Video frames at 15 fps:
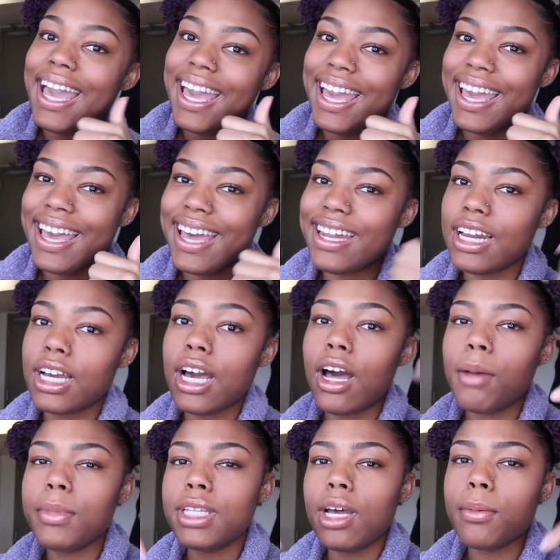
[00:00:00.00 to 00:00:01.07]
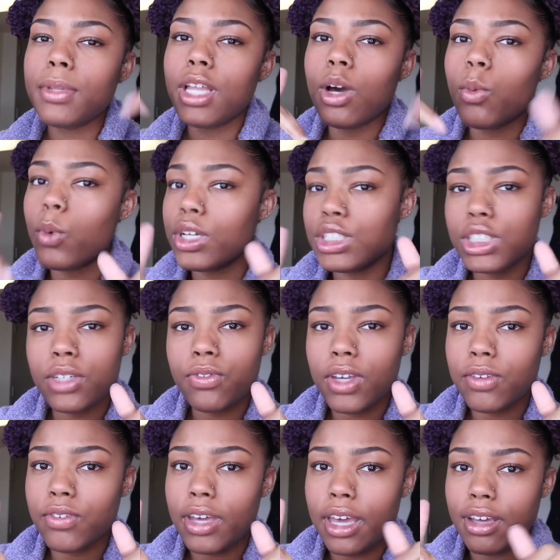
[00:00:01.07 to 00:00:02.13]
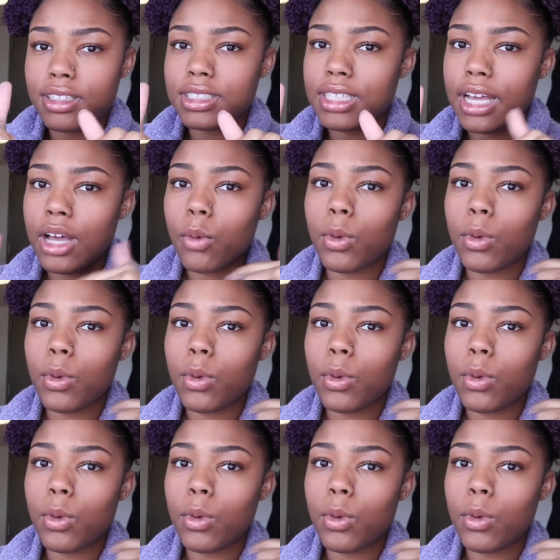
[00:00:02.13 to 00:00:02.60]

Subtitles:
and comment down below what's your favorite hairstyle,